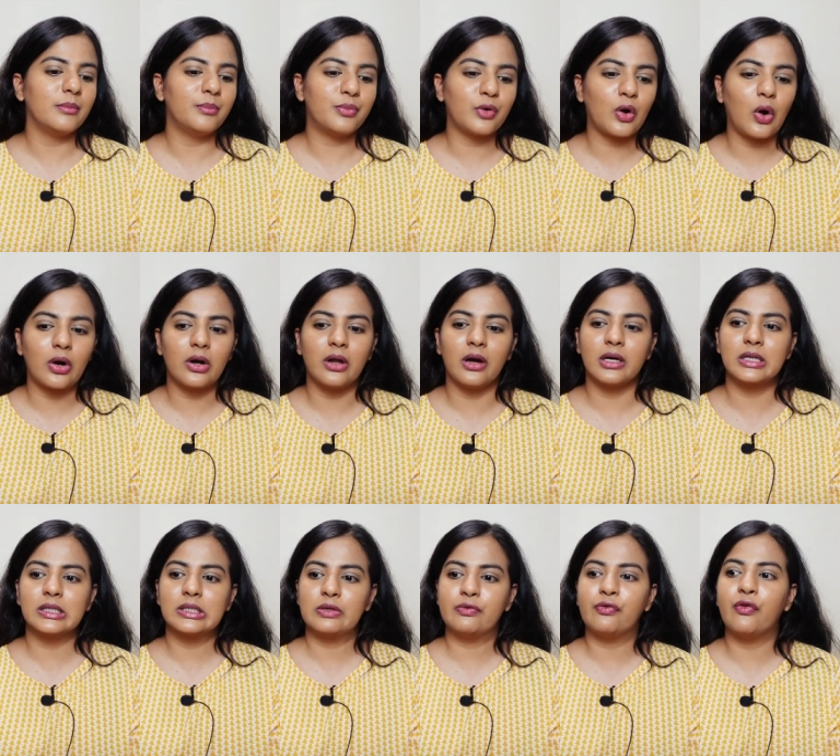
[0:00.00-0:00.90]

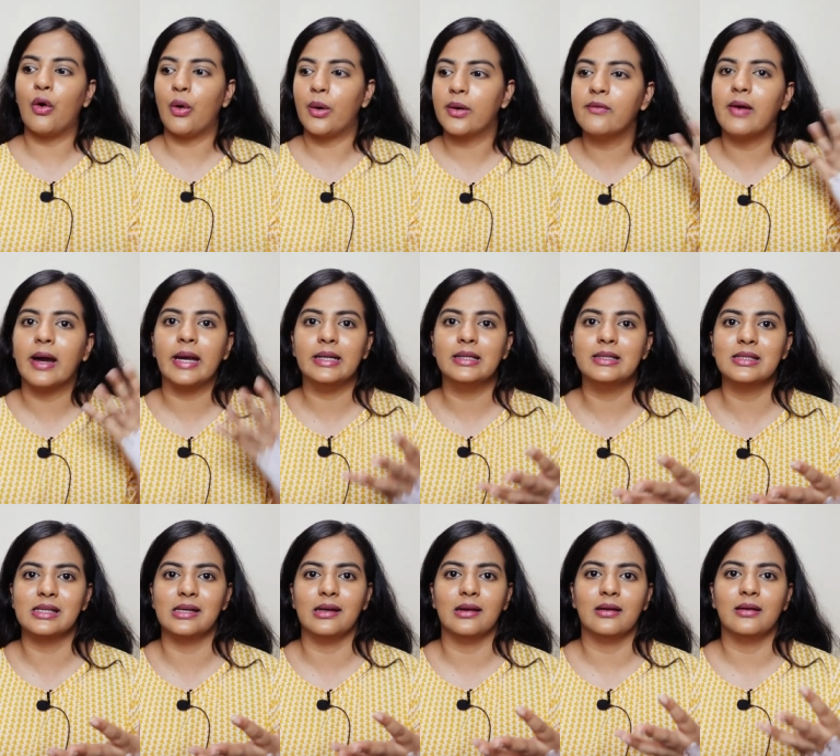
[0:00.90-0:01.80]
products for white
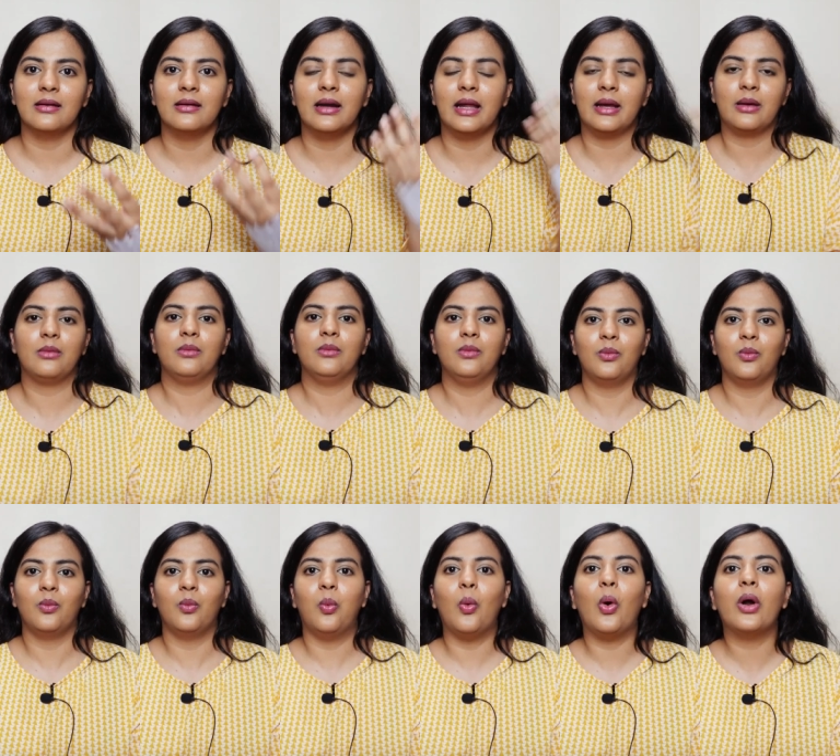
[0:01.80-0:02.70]
skin? Like,
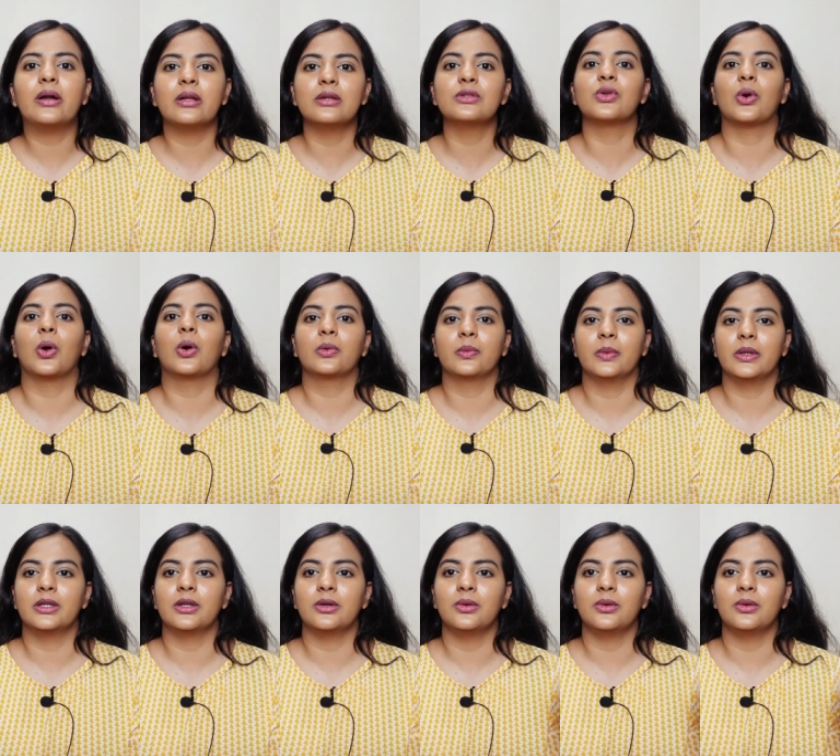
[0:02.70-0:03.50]
what is wrong with